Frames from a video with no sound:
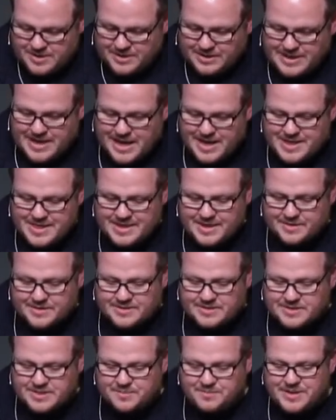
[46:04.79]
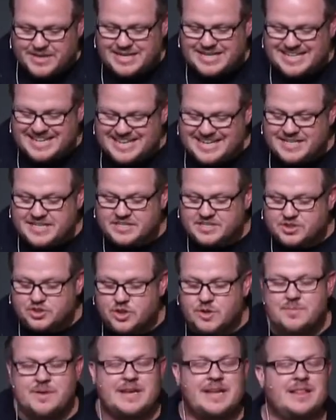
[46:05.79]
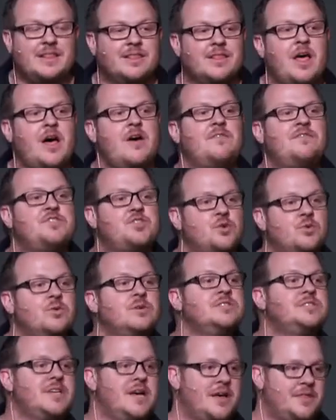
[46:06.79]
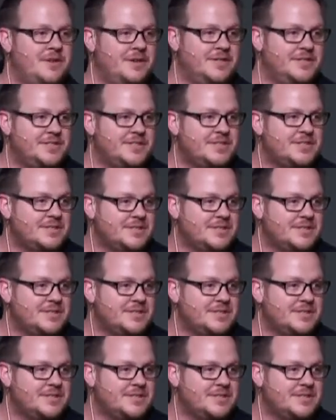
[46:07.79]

Yet there is to be an indiscriminate love towards others.